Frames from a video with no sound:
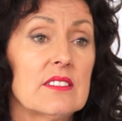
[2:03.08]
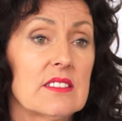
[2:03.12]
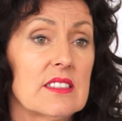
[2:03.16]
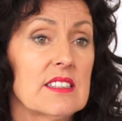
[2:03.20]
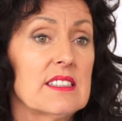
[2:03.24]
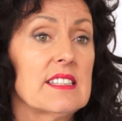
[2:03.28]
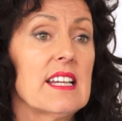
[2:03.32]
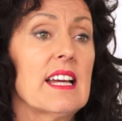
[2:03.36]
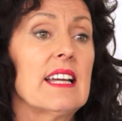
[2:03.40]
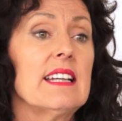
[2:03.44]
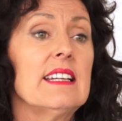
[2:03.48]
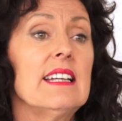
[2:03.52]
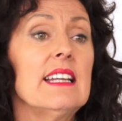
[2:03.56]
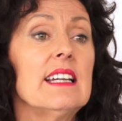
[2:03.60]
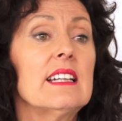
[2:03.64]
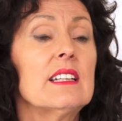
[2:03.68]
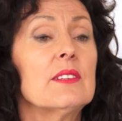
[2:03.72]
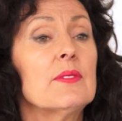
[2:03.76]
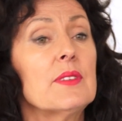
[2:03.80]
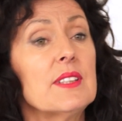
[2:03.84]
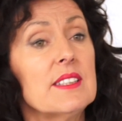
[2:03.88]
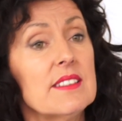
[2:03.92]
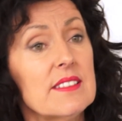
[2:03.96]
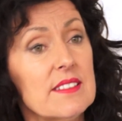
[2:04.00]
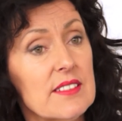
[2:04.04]
the technique
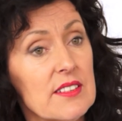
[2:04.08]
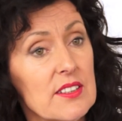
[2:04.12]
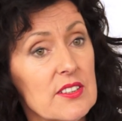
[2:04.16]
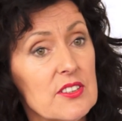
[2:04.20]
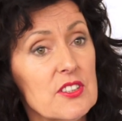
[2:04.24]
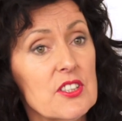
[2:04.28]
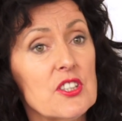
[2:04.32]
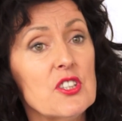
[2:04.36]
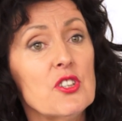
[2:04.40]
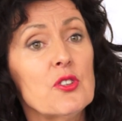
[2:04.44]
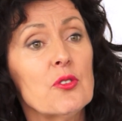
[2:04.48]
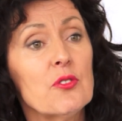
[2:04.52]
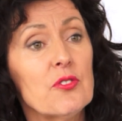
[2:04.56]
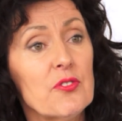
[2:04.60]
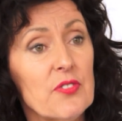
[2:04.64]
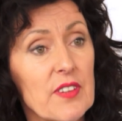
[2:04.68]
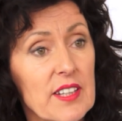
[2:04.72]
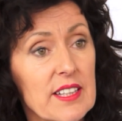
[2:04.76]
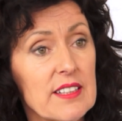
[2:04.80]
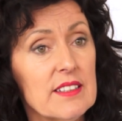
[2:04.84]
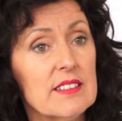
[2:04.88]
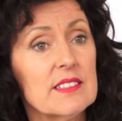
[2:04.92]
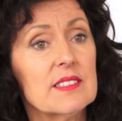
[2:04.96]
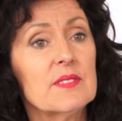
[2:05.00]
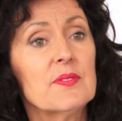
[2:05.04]
of inserting your
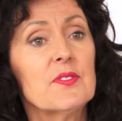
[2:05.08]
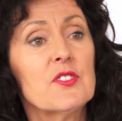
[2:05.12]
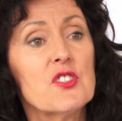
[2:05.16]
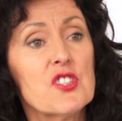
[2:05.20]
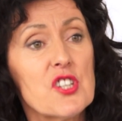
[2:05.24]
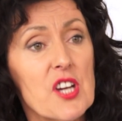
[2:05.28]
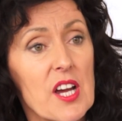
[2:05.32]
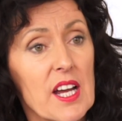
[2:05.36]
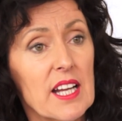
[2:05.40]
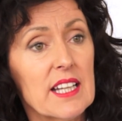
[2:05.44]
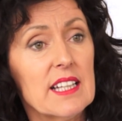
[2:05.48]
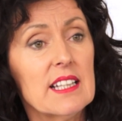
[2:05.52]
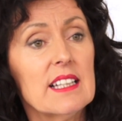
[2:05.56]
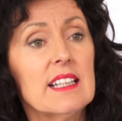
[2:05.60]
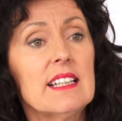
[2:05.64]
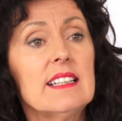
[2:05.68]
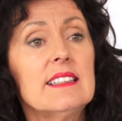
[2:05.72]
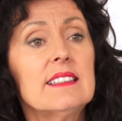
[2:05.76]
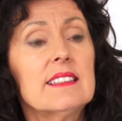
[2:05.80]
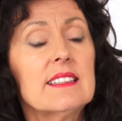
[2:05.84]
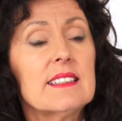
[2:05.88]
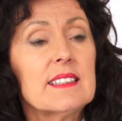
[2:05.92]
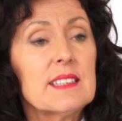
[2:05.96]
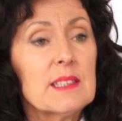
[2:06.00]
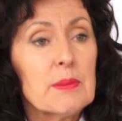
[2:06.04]
fingers
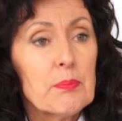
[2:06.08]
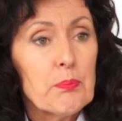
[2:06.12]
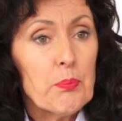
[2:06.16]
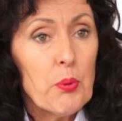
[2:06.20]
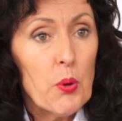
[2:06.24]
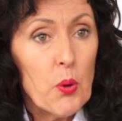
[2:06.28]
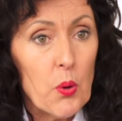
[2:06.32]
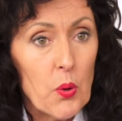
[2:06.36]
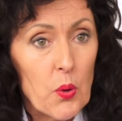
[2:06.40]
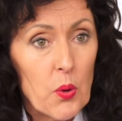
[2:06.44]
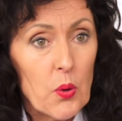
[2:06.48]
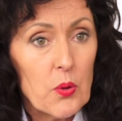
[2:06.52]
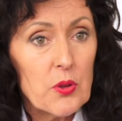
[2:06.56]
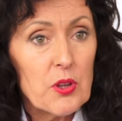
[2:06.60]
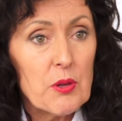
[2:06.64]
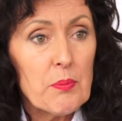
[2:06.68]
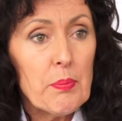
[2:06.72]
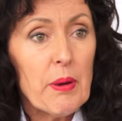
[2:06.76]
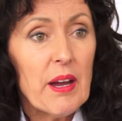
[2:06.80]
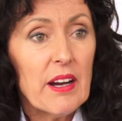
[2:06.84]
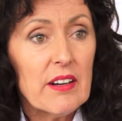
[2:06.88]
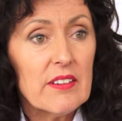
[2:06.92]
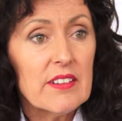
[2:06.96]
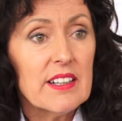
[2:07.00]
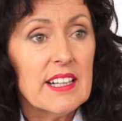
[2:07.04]
vaginally to support the
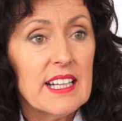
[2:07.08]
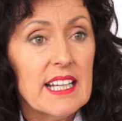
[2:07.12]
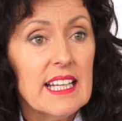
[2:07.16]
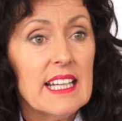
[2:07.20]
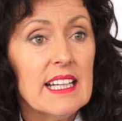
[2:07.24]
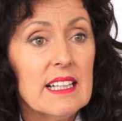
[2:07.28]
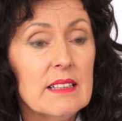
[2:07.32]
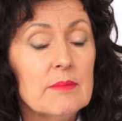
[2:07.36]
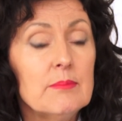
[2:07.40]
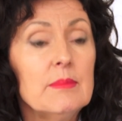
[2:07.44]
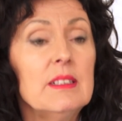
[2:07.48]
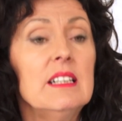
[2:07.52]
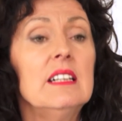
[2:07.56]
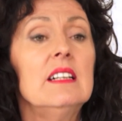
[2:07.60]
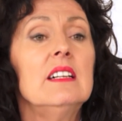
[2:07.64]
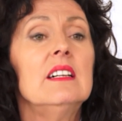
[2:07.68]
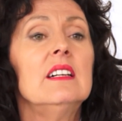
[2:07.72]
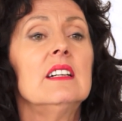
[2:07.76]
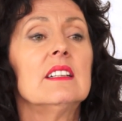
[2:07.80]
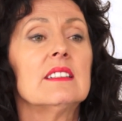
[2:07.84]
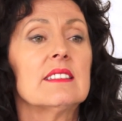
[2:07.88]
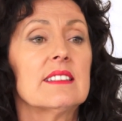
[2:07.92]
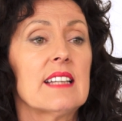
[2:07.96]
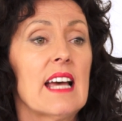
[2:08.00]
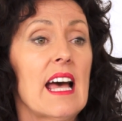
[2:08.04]
perineum
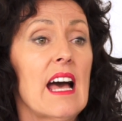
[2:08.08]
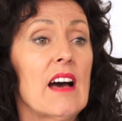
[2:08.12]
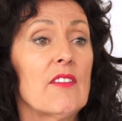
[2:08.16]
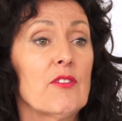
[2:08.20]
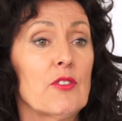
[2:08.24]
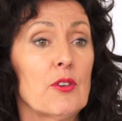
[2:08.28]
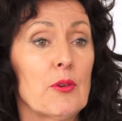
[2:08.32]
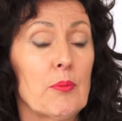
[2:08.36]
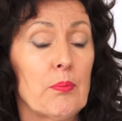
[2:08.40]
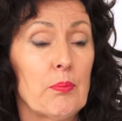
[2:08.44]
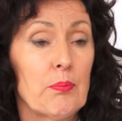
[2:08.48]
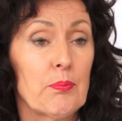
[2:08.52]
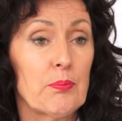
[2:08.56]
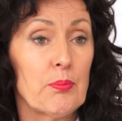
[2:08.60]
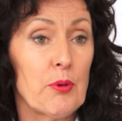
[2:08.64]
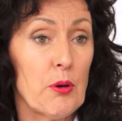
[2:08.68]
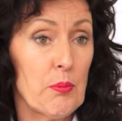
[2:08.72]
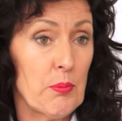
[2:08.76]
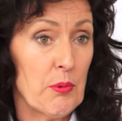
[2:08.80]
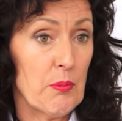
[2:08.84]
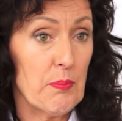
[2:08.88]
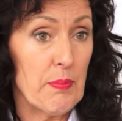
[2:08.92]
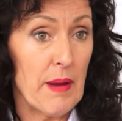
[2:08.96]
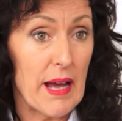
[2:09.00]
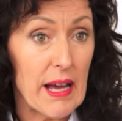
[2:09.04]
to have a
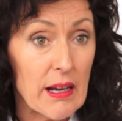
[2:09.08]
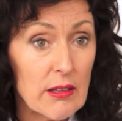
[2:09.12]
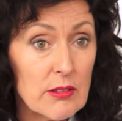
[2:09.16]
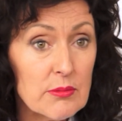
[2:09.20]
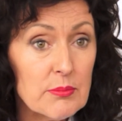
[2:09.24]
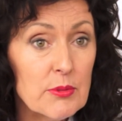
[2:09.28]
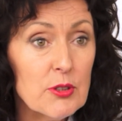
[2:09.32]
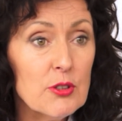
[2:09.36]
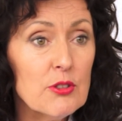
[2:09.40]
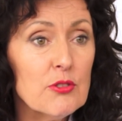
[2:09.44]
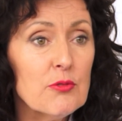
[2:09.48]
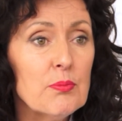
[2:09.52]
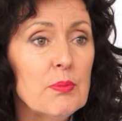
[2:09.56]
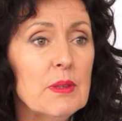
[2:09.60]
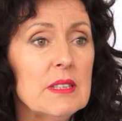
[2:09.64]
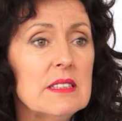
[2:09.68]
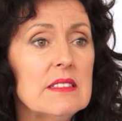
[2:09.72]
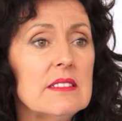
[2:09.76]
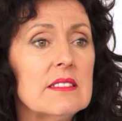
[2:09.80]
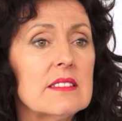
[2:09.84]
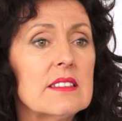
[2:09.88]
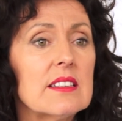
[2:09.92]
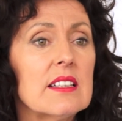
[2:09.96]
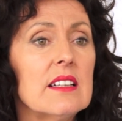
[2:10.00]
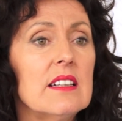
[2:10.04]
proper bowel
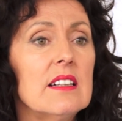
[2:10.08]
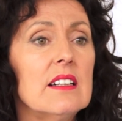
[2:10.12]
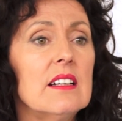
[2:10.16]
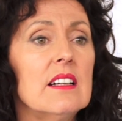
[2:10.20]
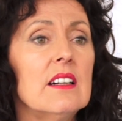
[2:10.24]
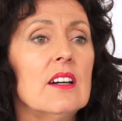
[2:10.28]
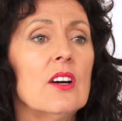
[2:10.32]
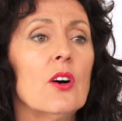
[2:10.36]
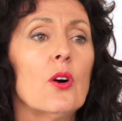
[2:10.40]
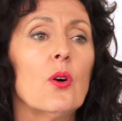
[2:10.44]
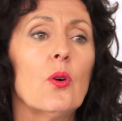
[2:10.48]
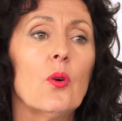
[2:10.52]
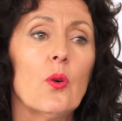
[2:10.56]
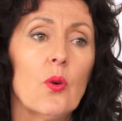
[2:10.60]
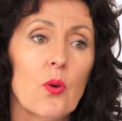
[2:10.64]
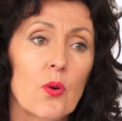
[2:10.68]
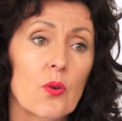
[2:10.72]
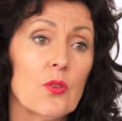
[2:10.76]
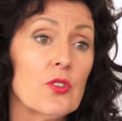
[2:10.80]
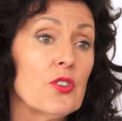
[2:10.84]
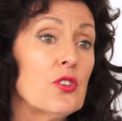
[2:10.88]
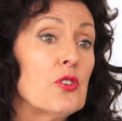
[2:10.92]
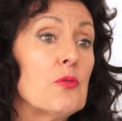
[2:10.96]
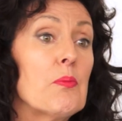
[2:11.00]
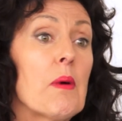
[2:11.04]
movement,
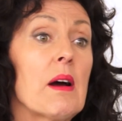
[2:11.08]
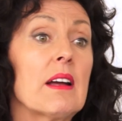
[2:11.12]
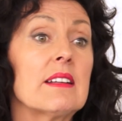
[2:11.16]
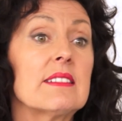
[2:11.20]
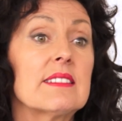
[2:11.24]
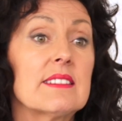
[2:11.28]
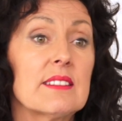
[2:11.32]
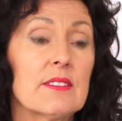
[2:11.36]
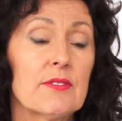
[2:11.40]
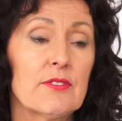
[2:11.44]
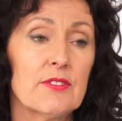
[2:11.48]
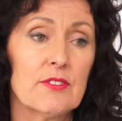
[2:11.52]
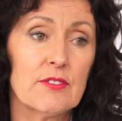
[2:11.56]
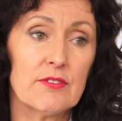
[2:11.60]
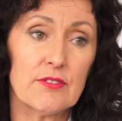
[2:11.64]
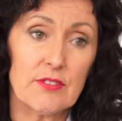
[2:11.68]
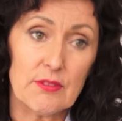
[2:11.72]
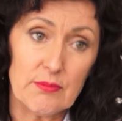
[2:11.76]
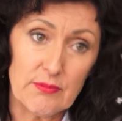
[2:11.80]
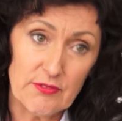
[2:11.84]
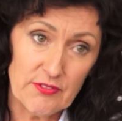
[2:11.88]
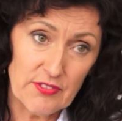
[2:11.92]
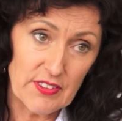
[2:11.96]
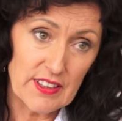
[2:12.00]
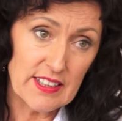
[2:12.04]
or you might suffer
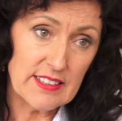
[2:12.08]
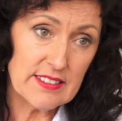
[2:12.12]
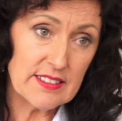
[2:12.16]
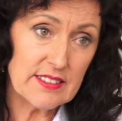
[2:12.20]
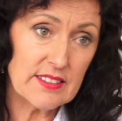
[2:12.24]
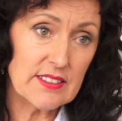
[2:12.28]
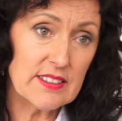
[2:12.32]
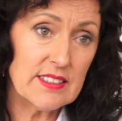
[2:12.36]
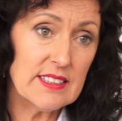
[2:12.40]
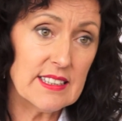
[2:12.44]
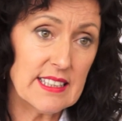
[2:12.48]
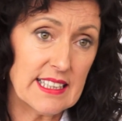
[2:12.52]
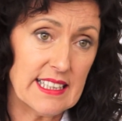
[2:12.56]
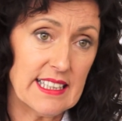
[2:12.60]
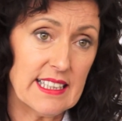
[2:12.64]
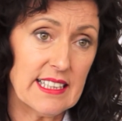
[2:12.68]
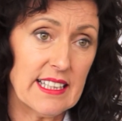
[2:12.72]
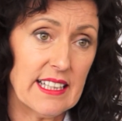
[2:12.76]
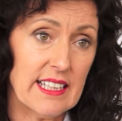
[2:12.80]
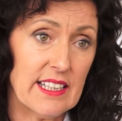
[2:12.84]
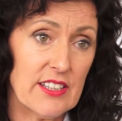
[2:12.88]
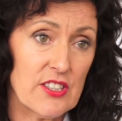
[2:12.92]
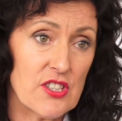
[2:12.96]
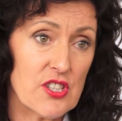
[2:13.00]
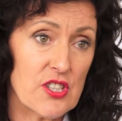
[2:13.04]
from faecal
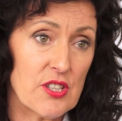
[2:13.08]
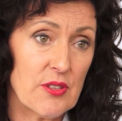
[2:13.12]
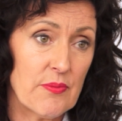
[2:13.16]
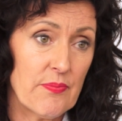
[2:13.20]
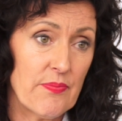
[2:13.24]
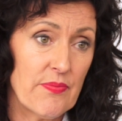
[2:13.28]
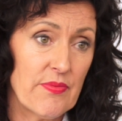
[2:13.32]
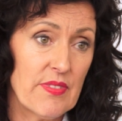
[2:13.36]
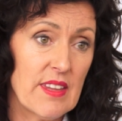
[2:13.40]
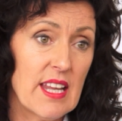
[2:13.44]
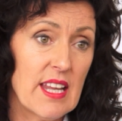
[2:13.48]
leakage.